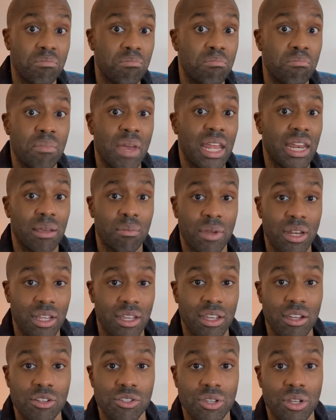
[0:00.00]
many, many
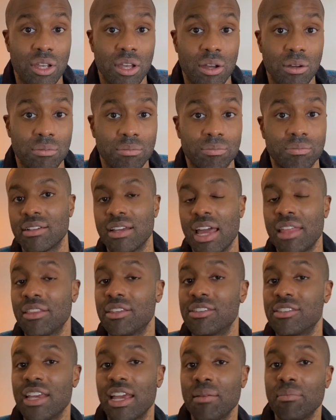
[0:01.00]
years ago. And the
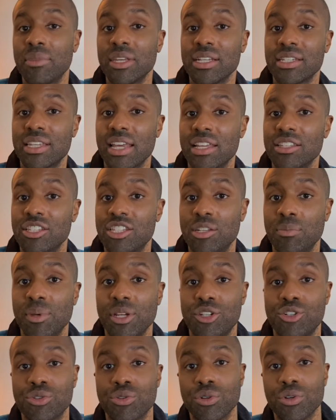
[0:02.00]
same thing tends to be
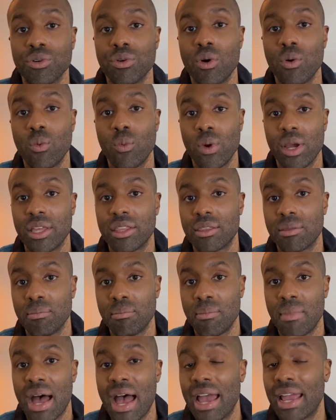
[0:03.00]
true with
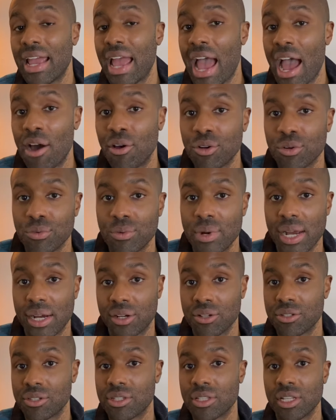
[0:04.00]
my outer
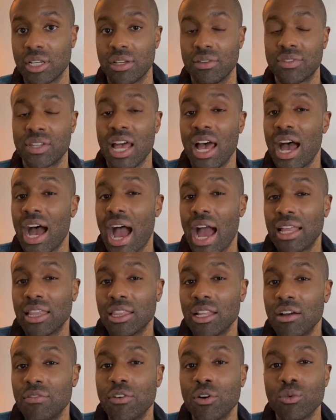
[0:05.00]
record sleeves. I
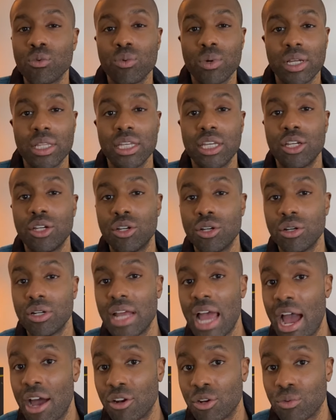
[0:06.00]
love a really good
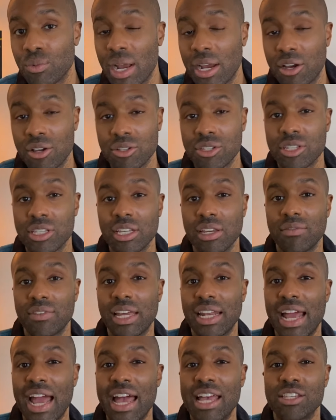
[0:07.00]
outer record sleeve
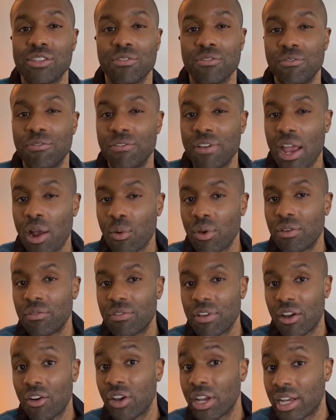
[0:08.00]
that has very,
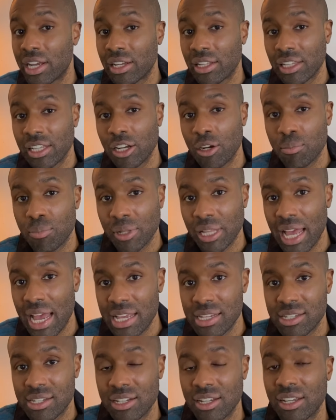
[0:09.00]
very clear
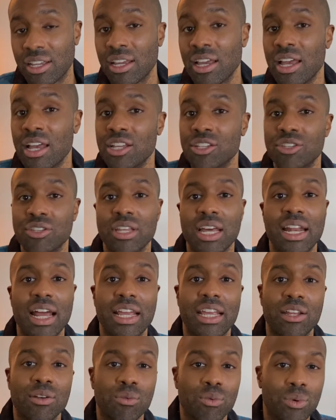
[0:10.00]
plastic so that I
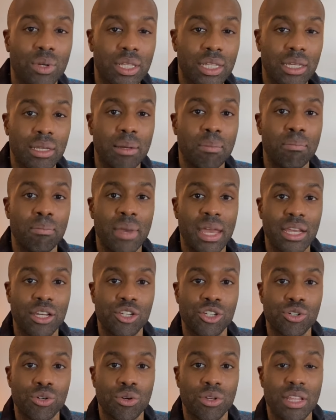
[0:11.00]
can really make
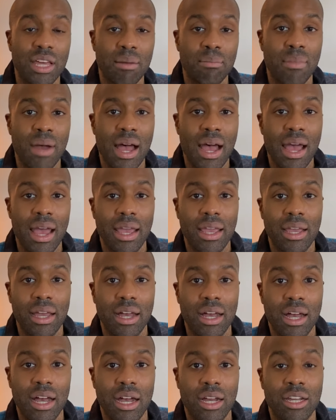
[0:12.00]
sure that
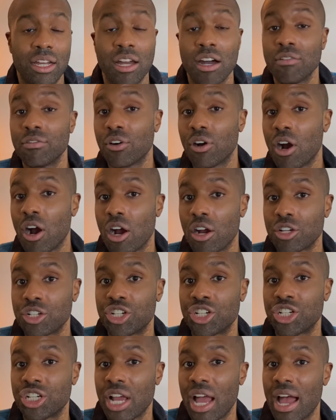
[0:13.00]
my cover art
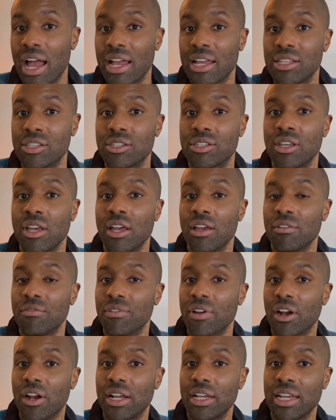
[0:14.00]
shines
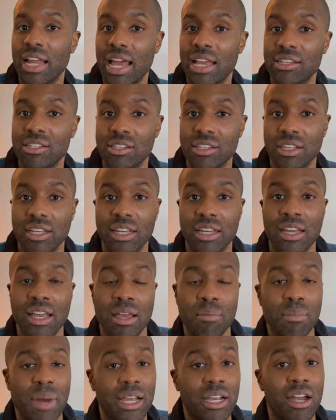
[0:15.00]
very nicely.
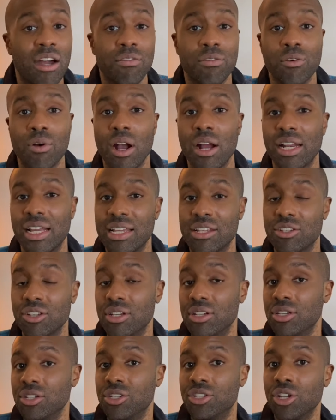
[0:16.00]
My cover art
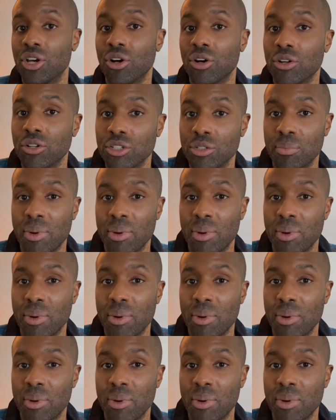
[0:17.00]
isn't dulled